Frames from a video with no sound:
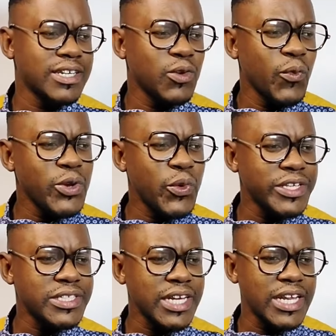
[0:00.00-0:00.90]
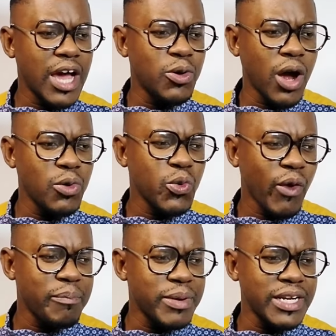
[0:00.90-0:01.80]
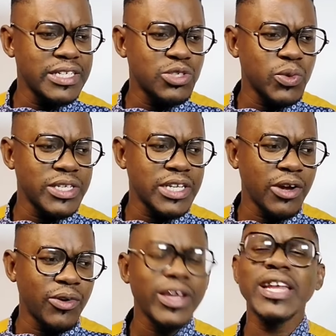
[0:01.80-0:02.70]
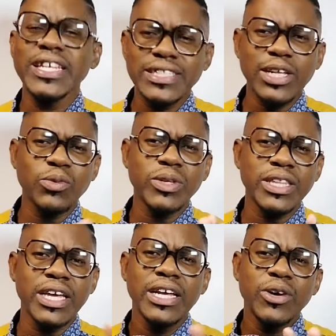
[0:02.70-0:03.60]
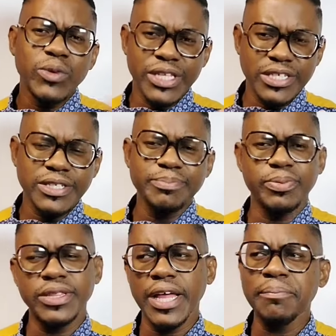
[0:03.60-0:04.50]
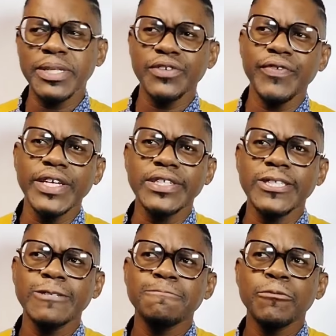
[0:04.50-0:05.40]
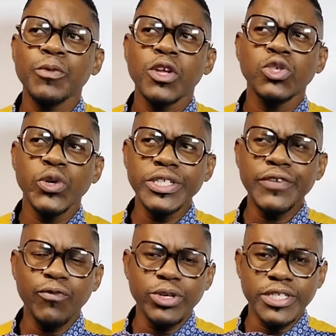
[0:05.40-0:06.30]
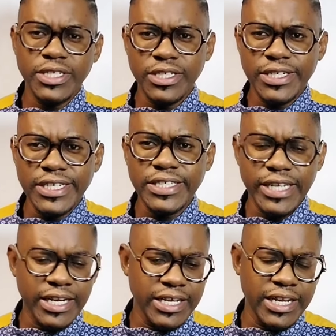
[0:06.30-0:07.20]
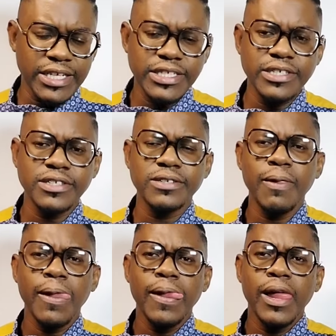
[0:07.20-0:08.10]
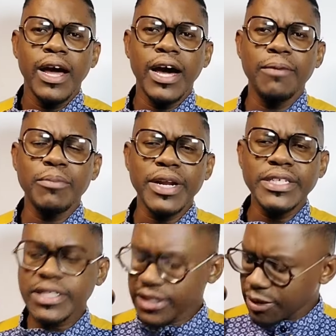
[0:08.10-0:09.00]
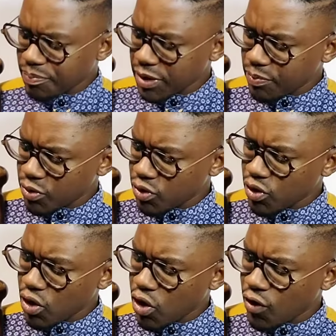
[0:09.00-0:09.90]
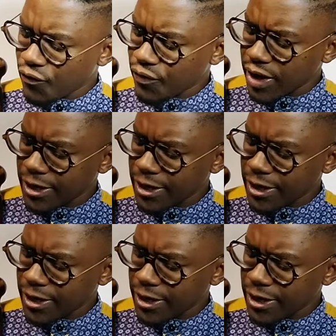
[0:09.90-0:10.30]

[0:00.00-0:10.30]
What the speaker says: where do I start? How do I break this one down? Okay, let's start with the simple numbers first. 2014 national elections, registered people of